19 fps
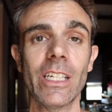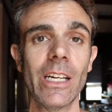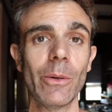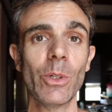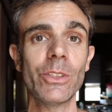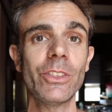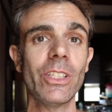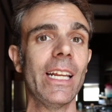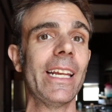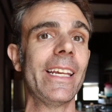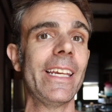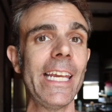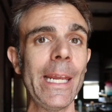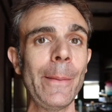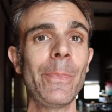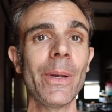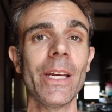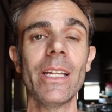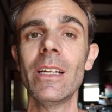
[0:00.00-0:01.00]
And I want you to
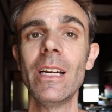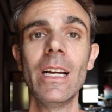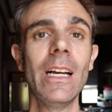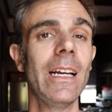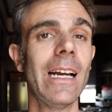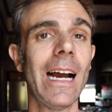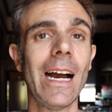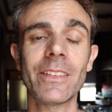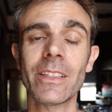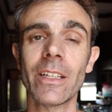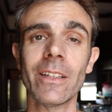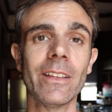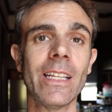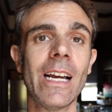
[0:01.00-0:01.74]
keep it on the